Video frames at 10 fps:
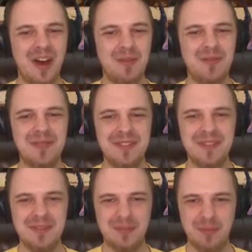Oh!
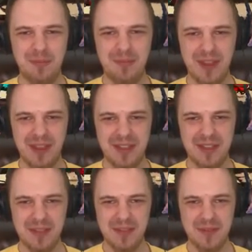
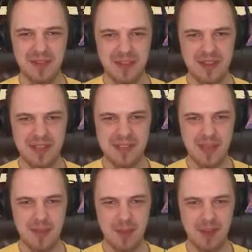Fucking got that
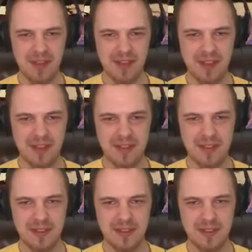snipe off again.